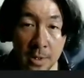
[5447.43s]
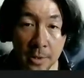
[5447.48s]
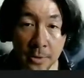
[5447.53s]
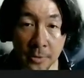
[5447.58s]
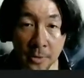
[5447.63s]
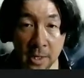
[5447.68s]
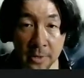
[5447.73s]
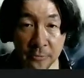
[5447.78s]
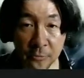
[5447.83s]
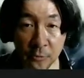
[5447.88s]

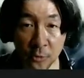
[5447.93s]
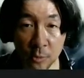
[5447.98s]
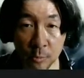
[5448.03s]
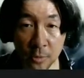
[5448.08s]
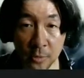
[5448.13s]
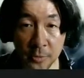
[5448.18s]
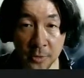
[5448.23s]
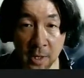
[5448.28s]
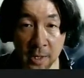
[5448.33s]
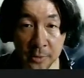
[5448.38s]

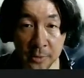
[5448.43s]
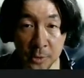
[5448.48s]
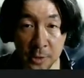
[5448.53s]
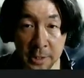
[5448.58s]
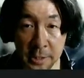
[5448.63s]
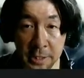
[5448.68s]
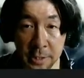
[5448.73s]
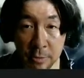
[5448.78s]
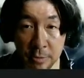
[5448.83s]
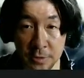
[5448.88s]
non-verbal,
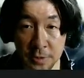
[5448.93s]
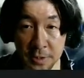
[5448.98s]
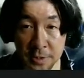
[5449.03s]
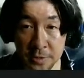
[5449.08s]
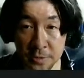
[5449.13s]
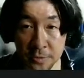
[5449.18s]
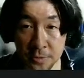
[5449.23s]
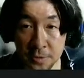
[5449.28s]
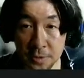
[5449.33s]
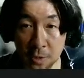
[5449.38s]
non-linear
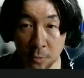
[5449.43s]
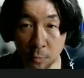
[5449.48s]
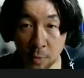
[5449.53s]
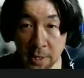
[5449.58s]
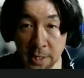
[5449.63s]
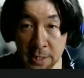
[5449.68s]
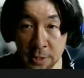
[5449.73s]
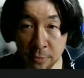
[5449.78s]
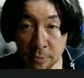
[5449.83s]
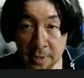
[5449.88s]
signals,
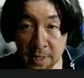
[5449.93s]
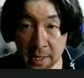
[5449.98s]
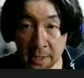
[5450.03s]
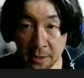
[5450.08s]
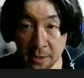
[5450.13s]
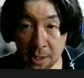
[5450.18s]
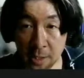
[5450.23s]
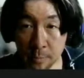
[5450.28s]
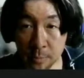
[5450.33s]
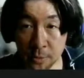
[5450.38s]
awaiting your
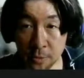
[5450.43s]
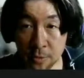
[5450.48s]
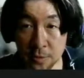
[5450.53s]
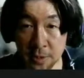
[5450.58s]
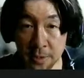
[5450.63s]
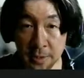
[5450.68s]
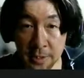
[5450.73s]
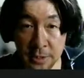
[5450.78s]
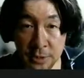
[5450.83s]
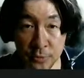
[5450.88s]
data
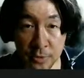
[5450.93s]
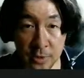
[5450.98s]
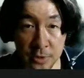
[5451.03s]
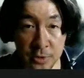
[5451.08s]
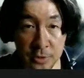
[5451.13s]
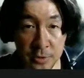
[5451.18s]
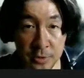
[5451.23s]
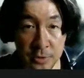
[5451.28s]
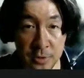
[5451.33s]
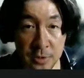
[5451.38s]
uploads and
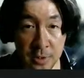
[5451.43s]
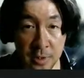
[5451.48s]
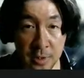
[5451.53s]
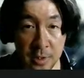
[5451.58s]
instructions.